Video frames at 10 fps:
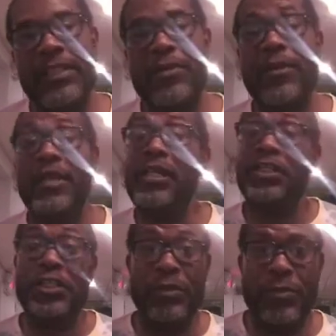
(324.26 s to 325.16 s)
then your
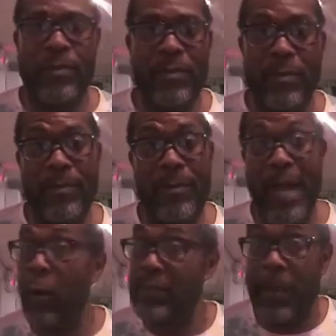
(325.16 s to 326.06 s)
issue
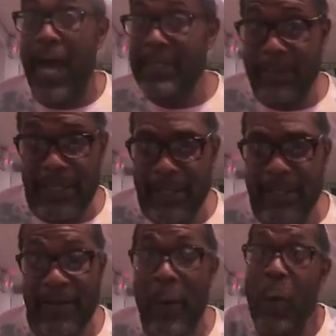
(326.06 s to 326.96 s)
might, or possibly
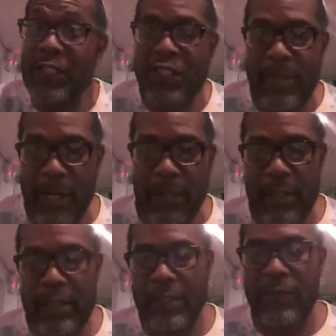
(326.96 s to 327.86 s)
is a question about
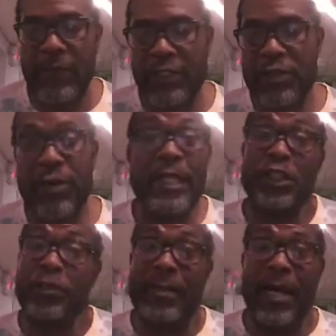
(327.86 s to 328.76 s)
consideration, your
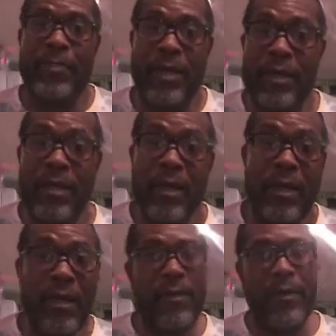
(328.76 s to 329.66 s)
issue might be,
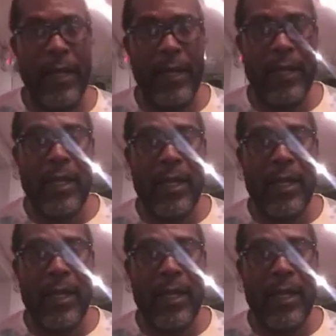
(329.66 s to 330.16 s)
right,